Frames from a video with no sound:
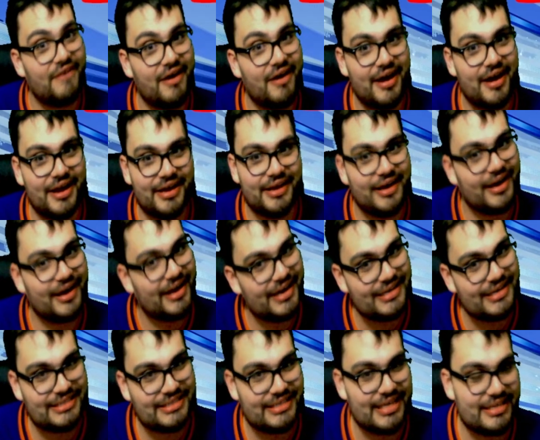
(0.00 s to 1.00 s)
why
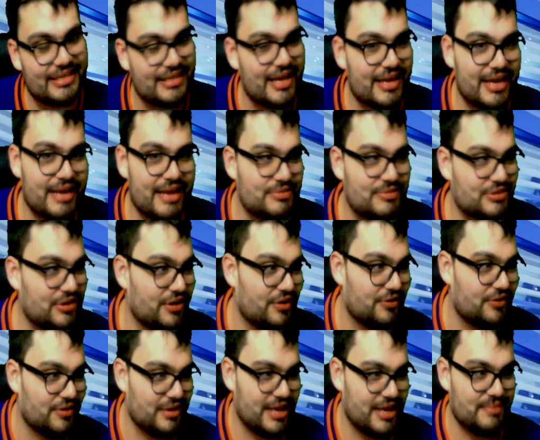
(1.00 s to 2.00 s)
I said that game is going to
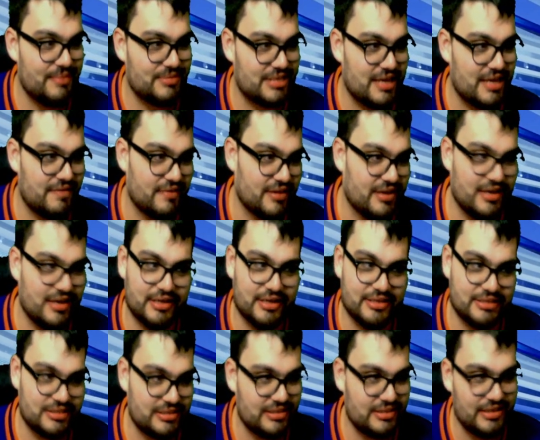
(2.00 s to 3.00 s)
go to Game 7.
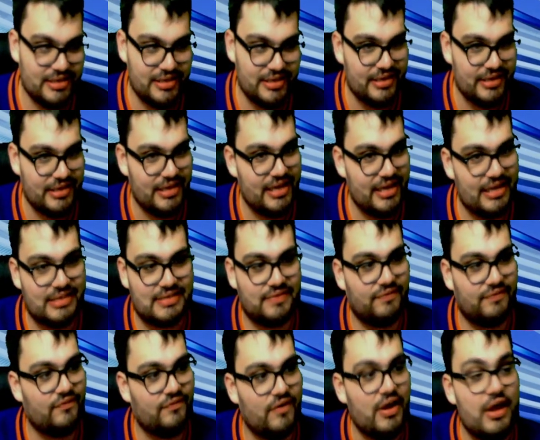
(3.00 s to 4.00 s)
Because it's...
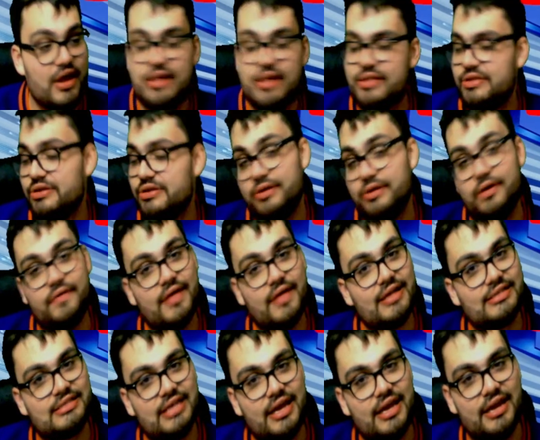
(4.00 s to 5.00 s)
You know
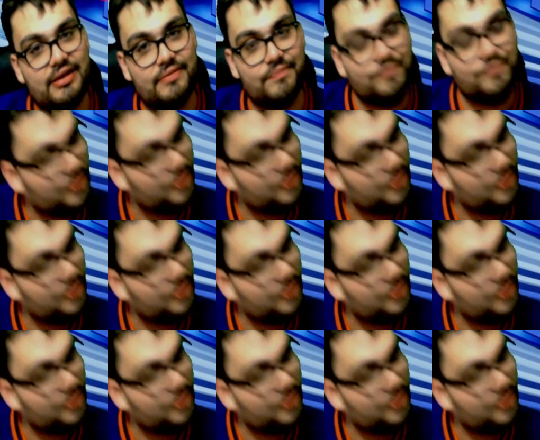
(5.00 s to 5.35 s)
that saying?